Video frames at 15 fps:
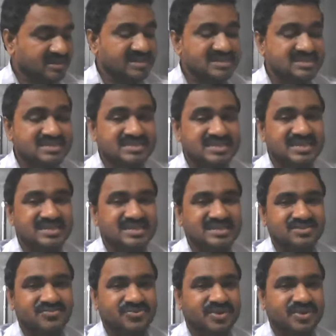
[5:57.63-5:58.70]

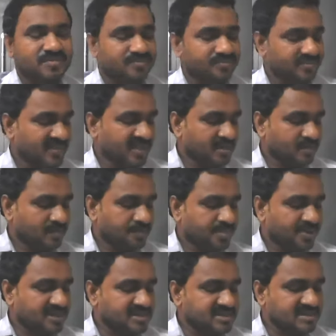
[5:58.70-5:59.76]
distinct from
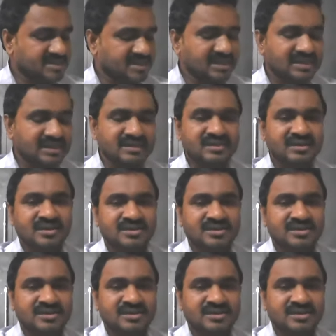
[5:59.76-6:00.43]
political,